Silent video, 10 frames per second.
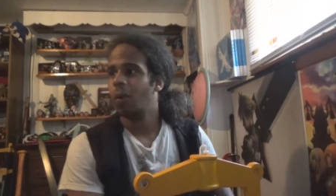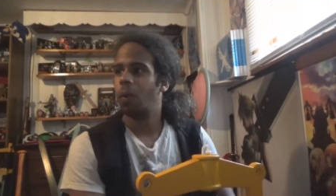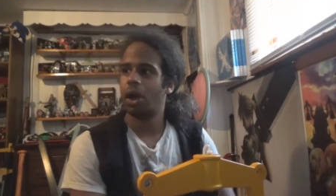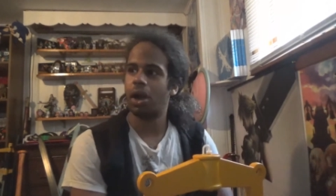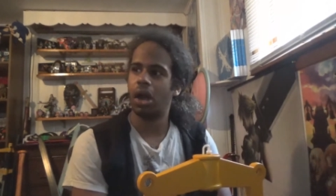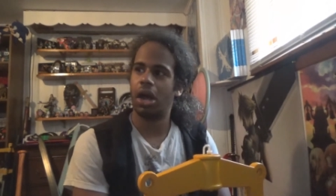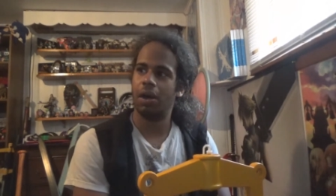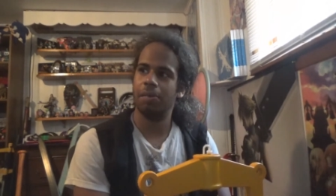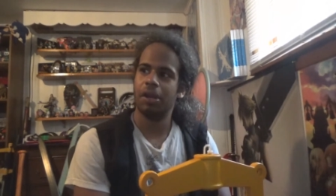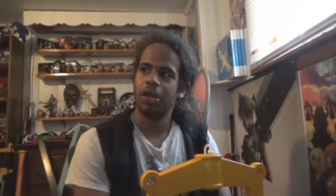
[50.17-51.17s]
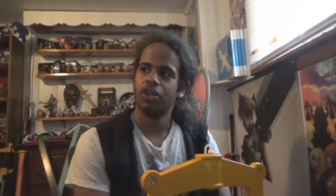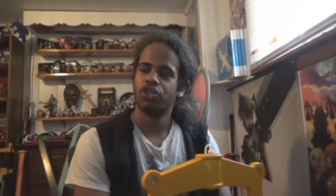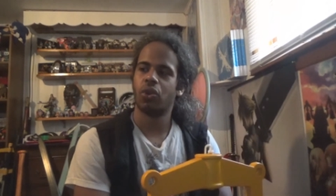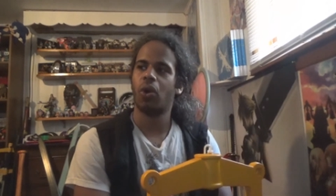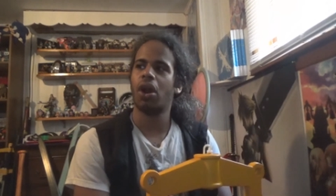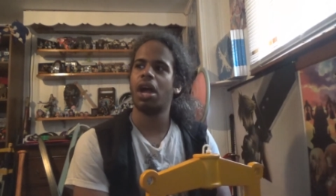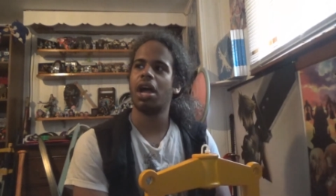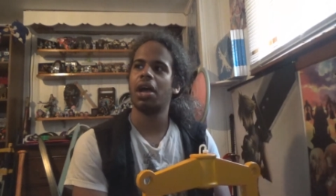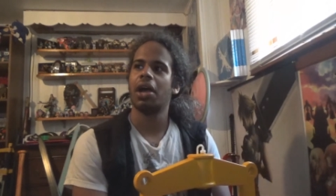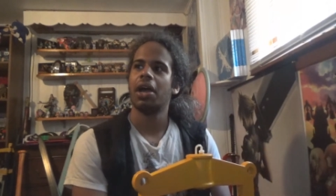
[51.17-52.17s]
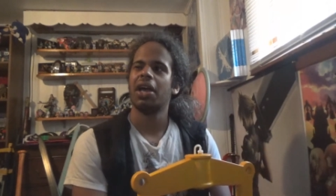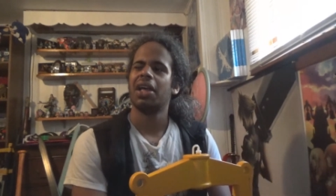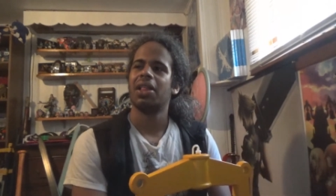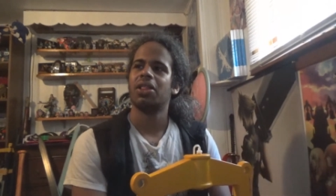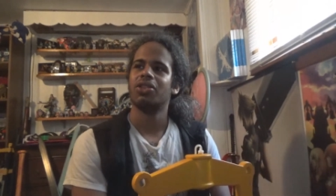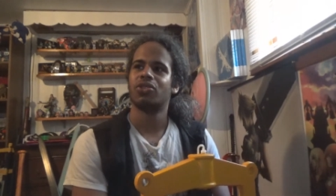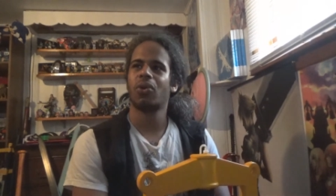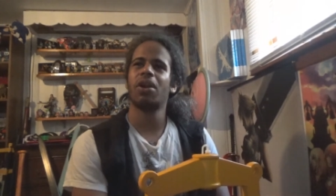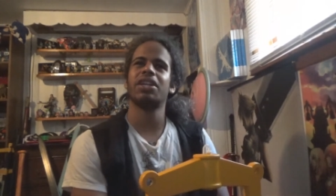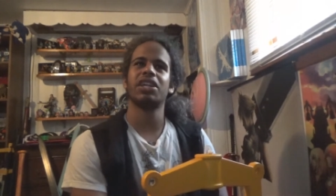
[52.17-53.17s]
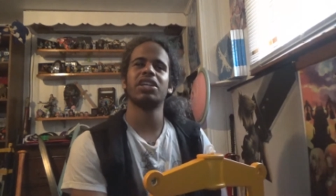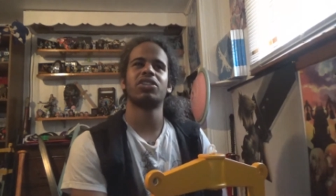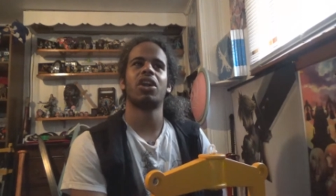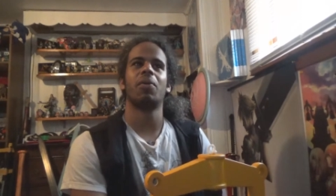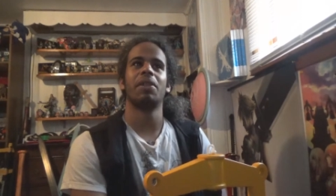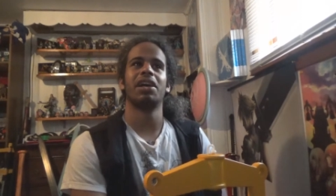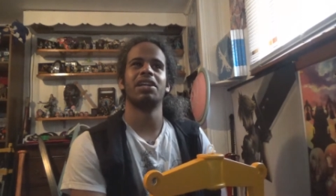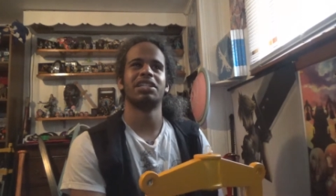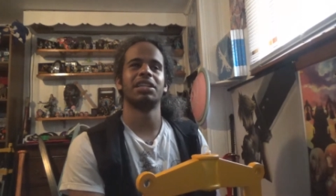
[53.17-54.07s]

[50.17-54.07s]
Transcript: where um Sora Sora does start out with